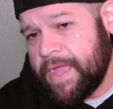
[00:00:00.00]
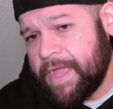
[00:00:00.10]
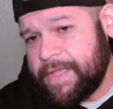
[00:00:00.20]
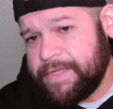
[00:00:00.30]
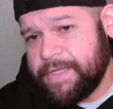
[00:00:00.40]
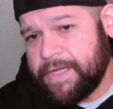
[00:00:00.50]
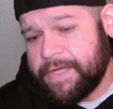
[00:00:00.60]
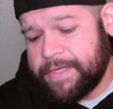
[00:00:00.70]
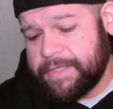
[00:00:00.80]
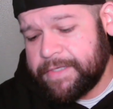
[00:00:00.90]
and
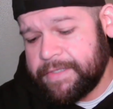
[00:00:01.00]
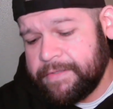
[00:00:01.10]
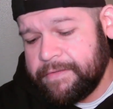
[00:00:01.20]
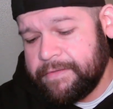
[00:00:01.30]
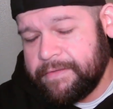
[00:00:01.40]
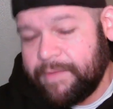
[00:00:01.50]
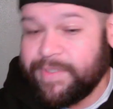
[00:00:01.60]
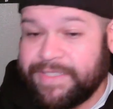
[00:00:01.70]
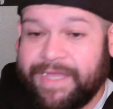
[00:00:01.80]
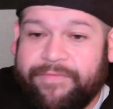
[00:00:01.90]
uh, I'm
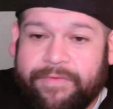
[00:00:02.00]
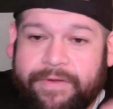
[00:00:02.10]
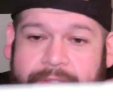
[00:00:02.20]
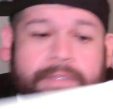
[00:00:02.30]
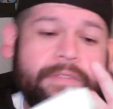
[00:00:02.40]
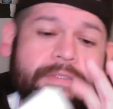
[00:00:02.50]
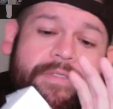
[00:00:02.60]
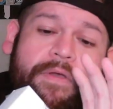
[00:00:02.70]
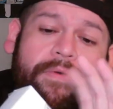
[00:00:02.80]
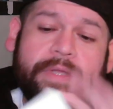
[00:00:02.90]
excited for it.
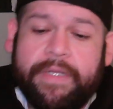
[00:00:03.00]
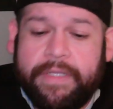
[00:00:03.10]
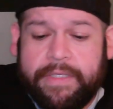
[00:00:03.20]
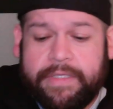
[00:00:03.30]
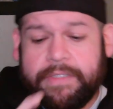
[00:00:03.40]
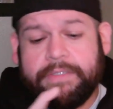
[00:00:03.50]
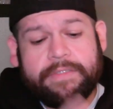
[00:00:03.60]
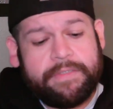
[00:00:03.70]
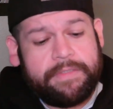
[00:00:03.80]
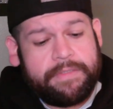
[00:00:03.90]
So it is,
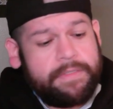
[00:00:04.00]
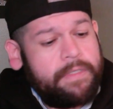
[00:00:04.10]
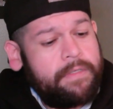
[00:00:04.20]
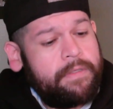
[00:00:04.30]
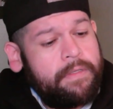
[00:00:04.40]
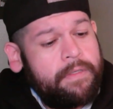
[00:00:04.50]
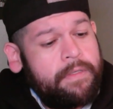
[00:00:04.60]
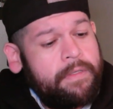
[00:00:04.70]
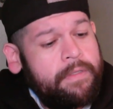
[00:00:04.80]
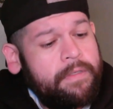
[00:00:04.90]
is
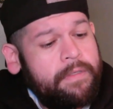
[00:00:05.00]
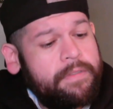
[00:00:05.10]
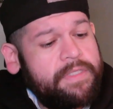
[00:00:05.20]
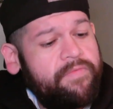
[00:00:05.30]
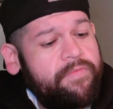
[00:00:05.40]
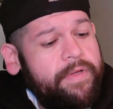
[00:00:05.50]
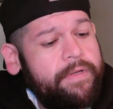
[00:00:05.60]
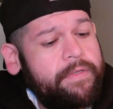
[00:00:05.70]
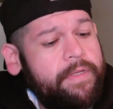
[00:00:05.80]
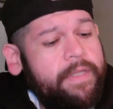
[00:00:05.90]
it that right
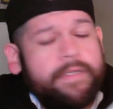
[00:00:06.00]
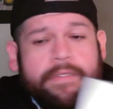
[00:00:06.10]
here? Yeah, it